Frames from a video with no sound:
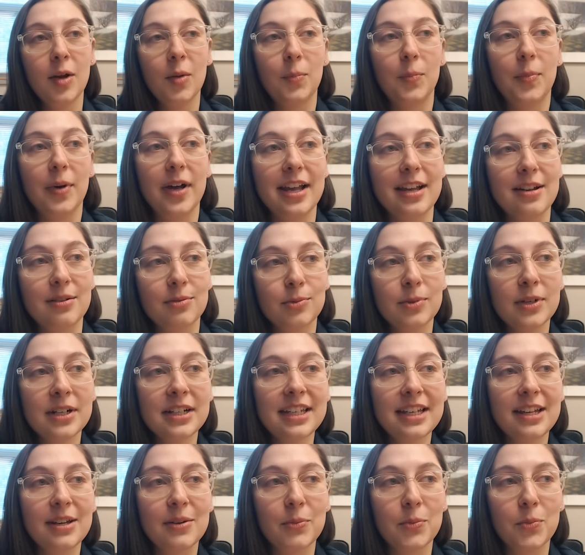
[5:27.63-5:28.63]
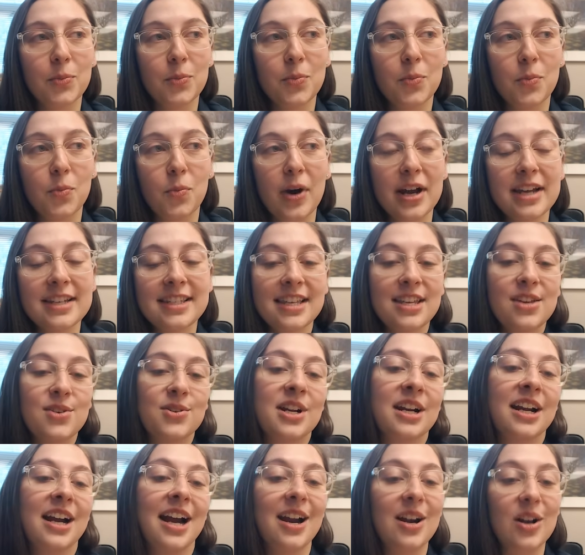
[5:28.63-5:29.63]
But really, ways that you
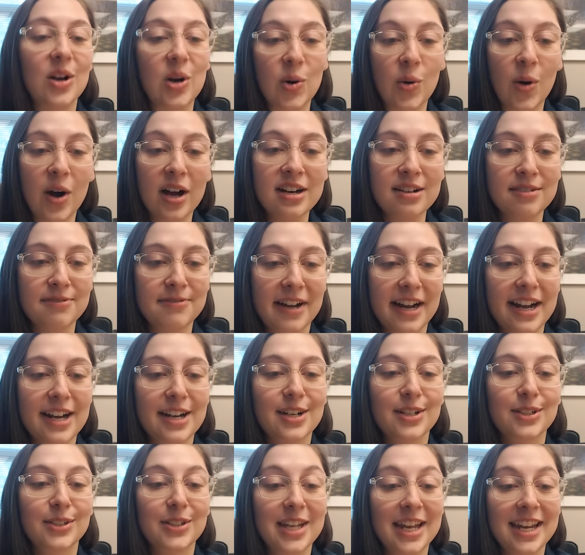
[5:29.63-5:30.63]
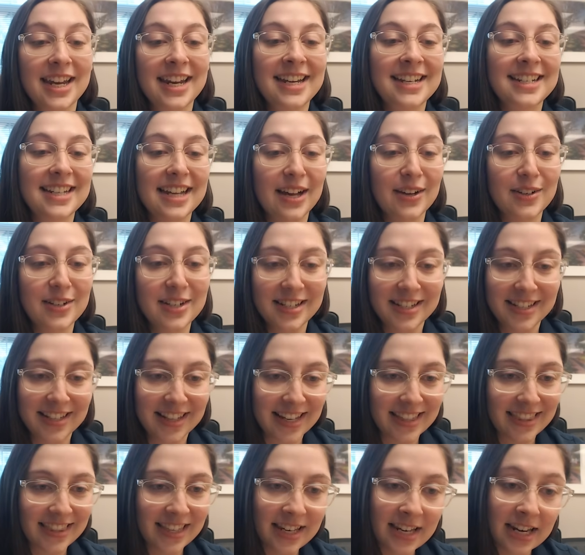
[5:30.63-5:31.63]
can kind of quantify it or getting down into
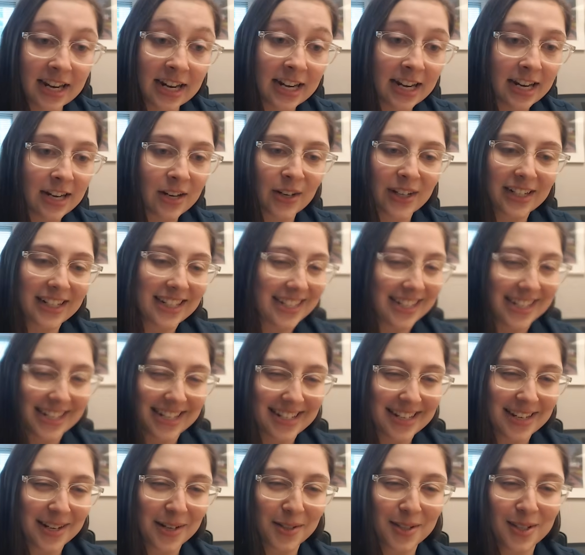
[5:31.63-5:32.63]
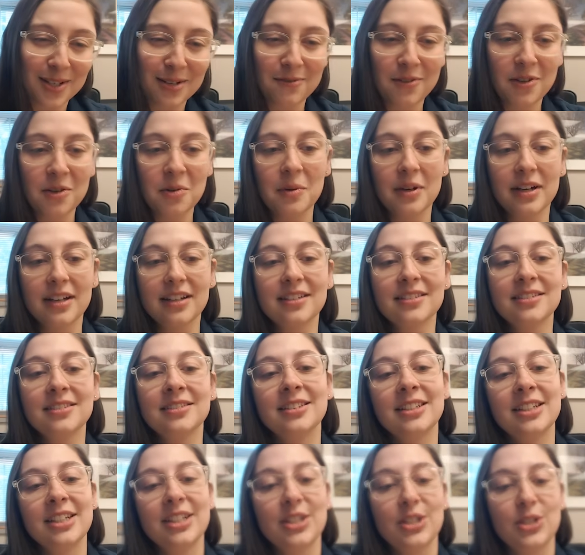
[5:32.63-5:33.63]
like the nitty gritty details, if you will,
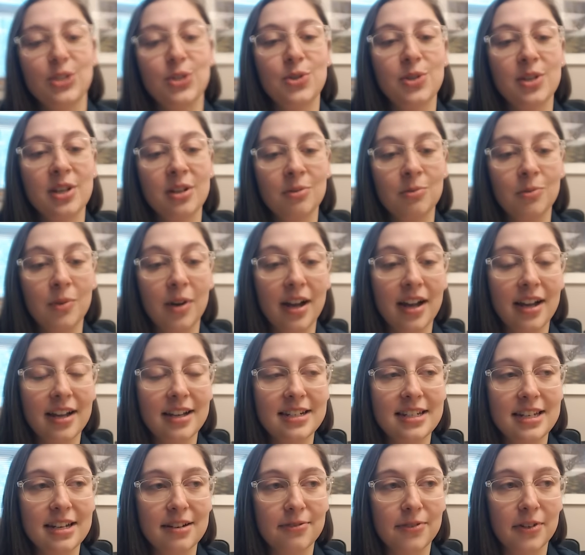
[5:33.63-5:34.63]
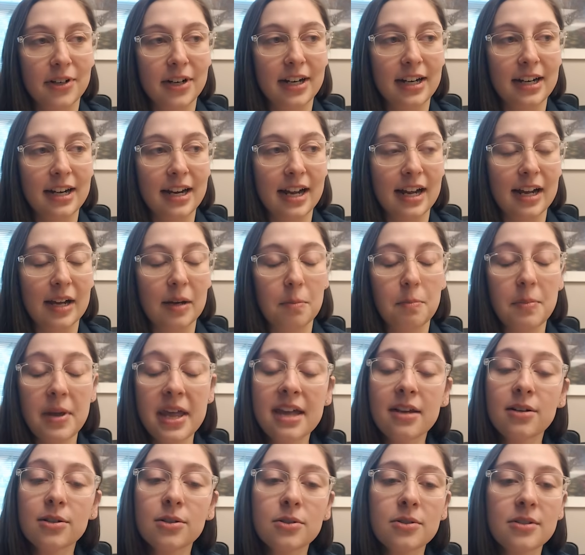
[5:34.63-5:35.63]
you can run different
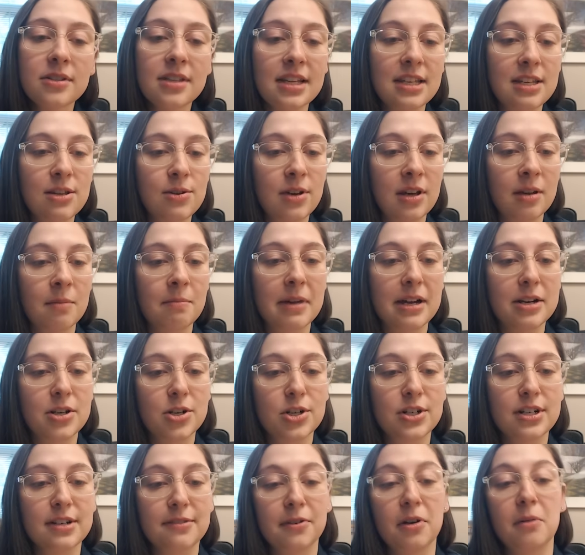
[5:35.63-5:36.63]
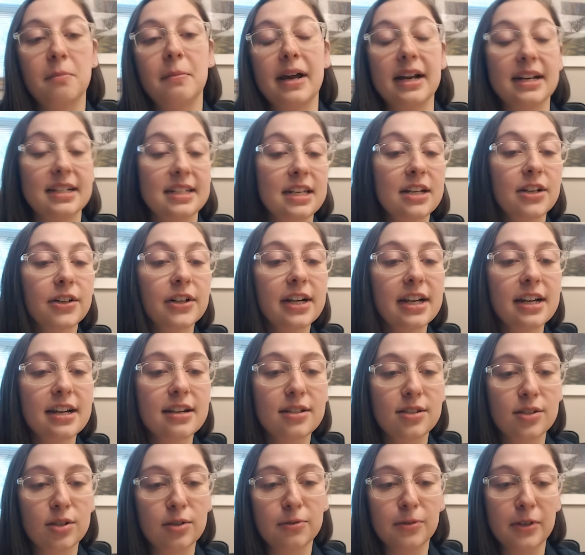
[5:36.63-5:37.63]
panels that you can measure different bacteria.
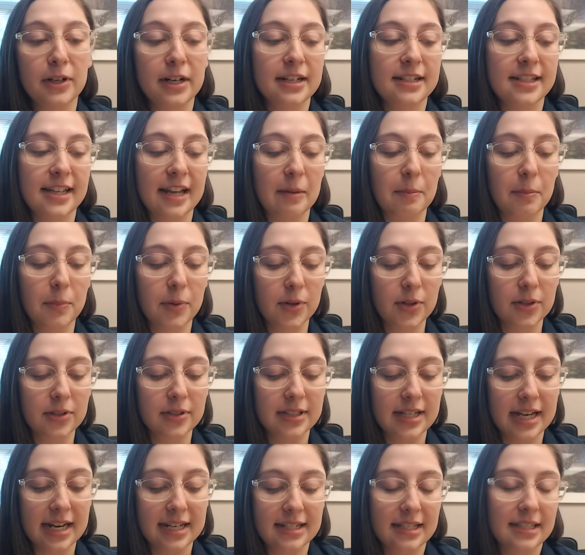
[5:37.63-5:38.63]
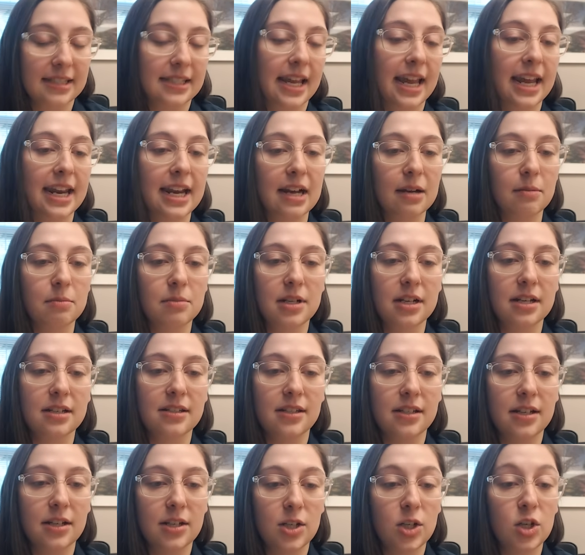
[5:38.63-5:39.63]
So for example, Texas A&M does
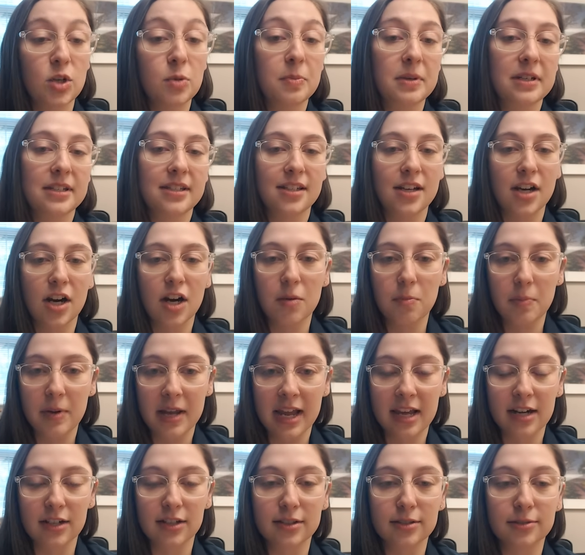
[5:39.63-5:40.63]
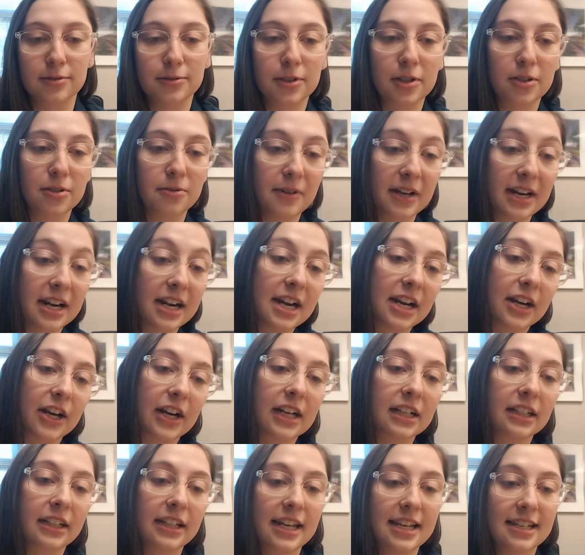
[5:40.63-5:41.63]
a qPCR panel for veterinary
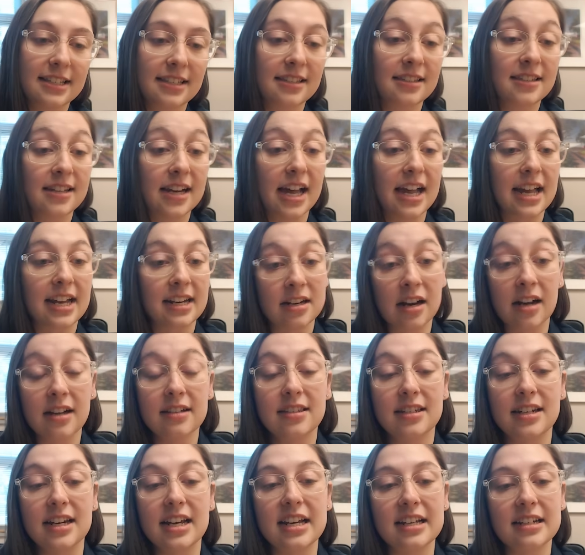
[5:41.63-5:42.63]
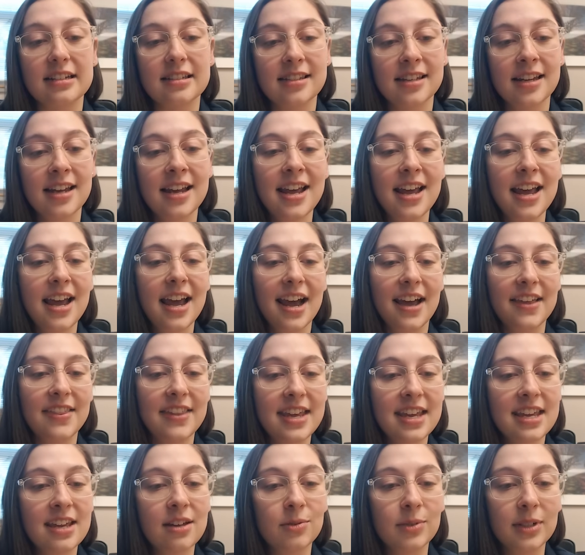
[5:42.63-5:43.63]
clinics as diagnostics, and
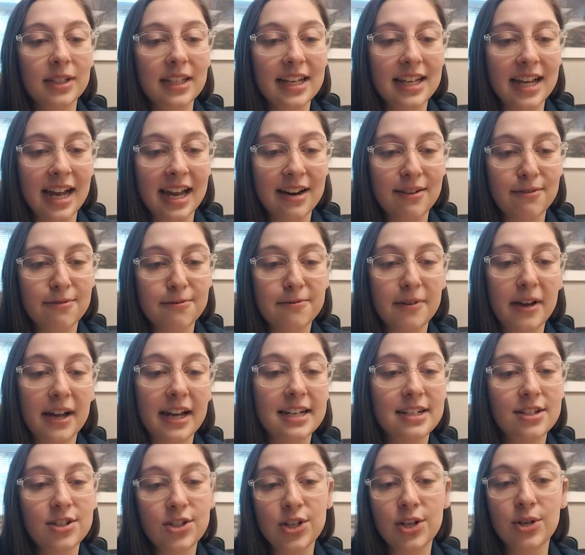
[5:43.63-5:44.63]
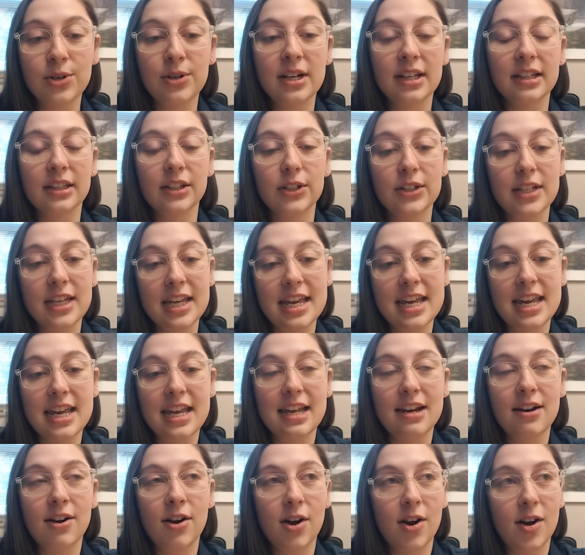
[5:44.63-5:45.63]
they can really kind of fine tune and look
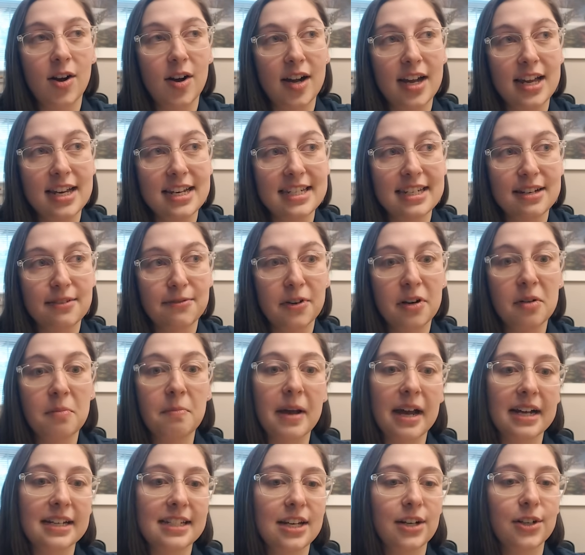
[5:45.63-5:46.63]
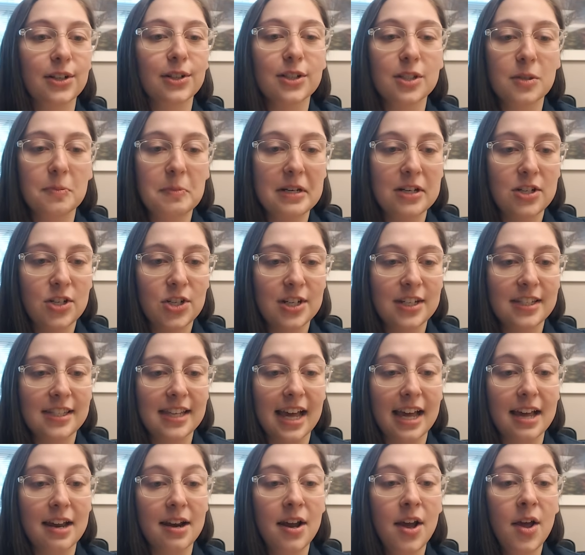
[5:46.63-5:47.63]
in on different bacterial species
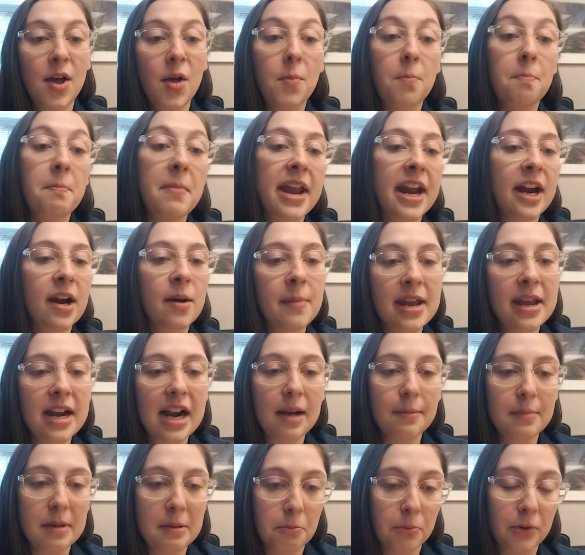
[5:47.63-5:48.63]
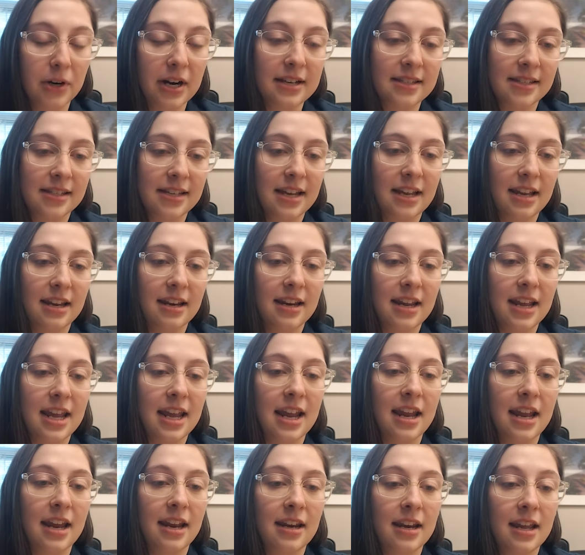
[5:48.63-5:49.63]
that may or may not be present
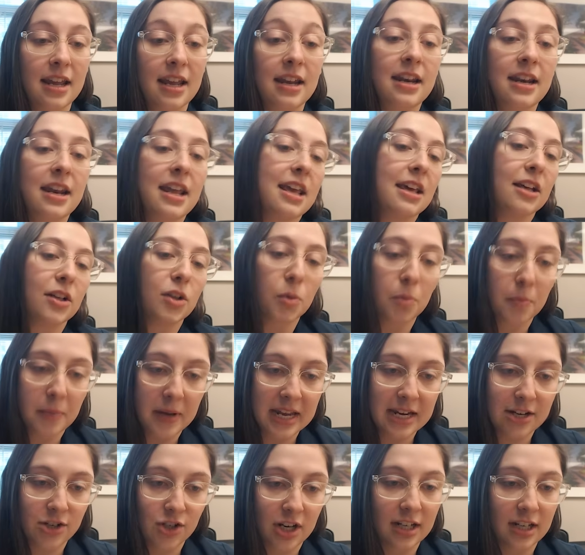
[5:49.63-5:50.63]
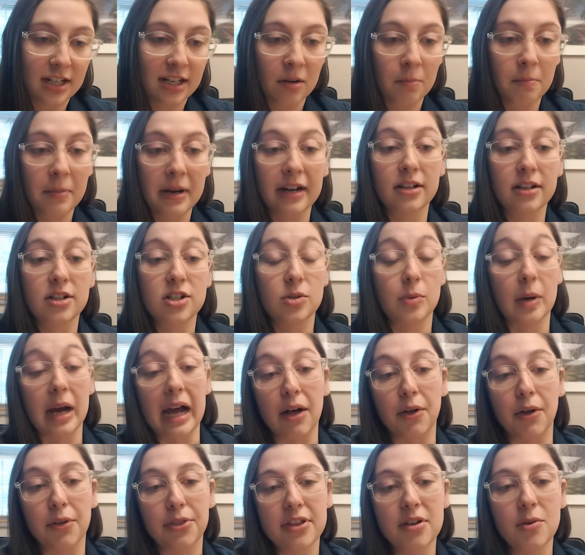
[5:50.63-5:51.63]
in an ill patient compared to a
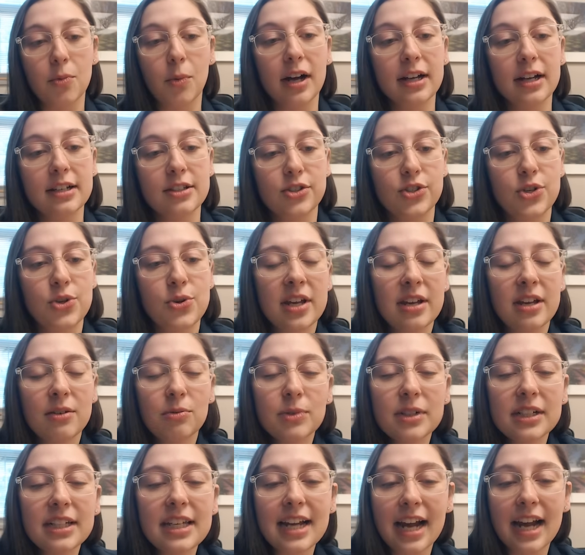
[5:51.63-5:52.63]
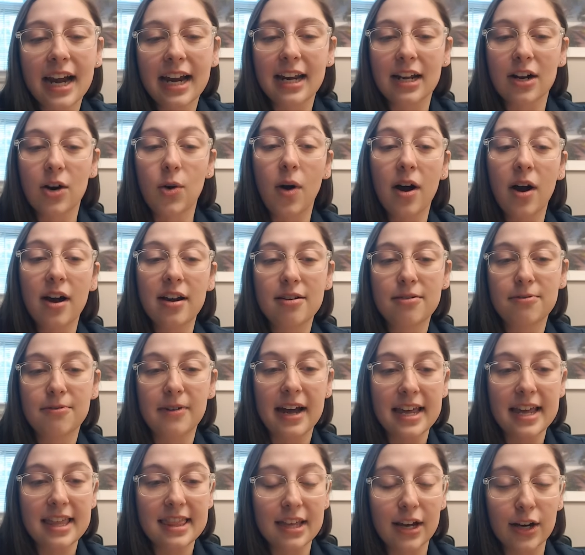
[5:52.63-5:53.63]
healthy one. So you can really kind of
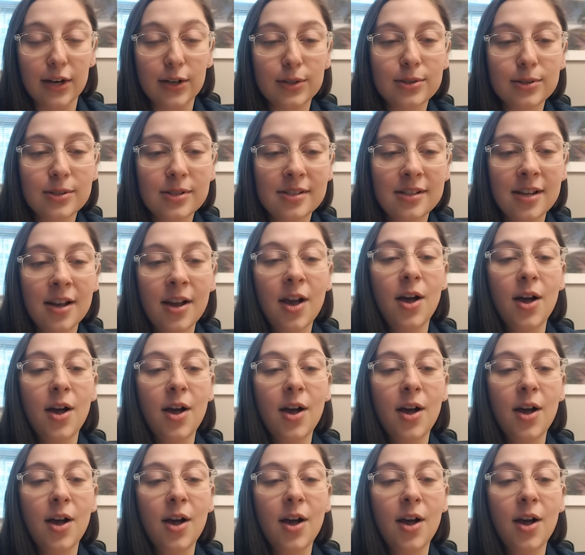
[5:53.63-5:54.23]
quantify those